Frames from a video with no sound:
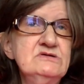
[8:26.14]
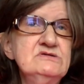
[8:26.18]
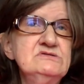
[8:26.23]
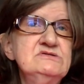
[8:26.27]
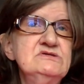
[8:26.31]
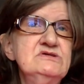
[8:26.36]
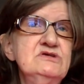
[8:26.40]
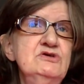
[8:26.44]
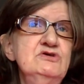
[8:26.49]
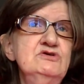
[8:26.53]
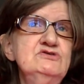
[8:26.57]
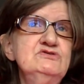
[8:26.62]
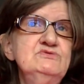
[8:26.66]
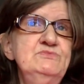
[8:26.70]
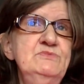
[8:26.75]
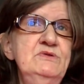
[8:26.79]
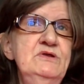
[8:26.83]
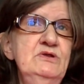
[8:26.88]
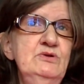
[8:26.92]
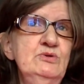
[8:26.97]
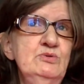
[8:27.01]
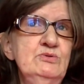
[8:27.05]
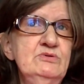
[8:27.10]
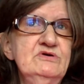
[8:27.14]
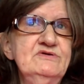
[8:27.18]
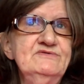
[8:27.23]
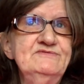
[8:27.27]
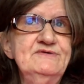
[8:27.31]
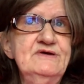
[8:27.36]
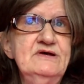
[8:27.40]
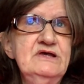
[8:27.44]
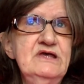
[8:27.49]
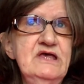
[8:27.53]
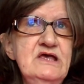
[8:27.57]
excuse me, Lord, if
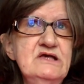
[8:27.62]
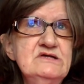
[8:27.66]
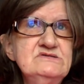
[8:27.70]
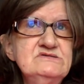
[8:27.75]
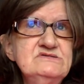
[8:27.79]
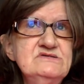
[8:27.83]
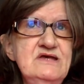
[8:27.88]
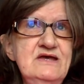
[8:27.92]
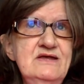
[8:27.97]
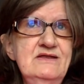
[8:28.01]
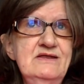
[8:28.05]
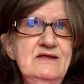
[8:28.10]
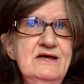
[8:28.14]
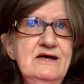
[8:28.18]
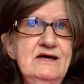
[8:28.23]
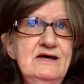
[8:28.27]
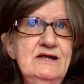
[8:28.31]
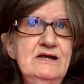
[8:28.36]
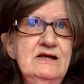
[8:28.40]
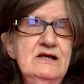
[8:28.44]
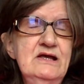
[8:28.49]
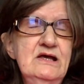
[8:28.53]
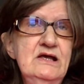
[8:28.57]
I can't say that,